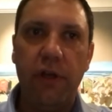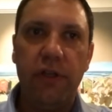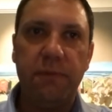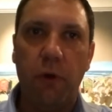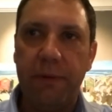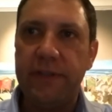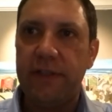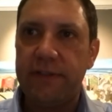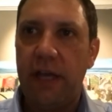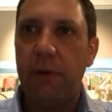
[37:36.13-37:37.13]
small
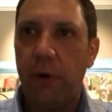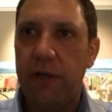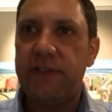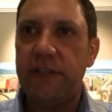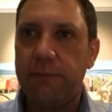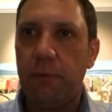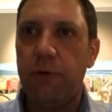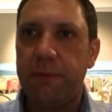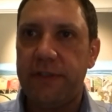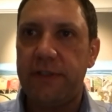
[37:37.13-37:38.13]
business, and we want to see
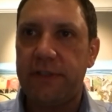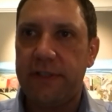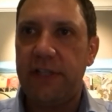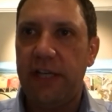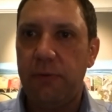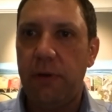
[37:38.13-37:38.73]
small business succeed.